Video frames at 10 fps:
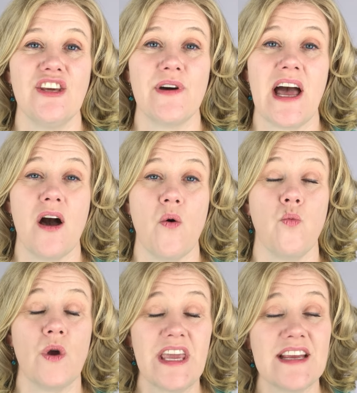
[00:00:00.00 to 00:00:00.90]
you how
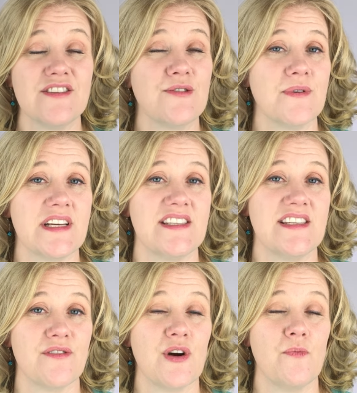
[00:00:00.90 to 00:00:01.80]
we do a
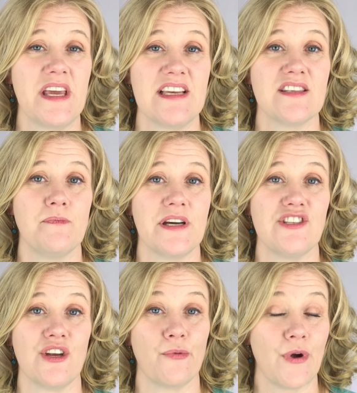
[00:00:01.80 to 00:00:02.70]
zero-based
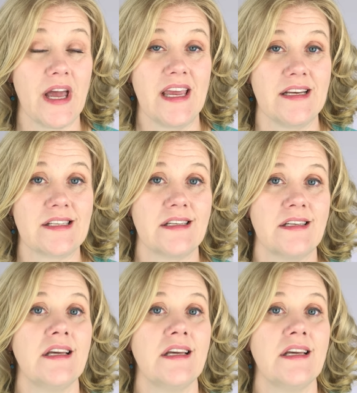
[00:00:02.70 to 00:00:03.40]
budget right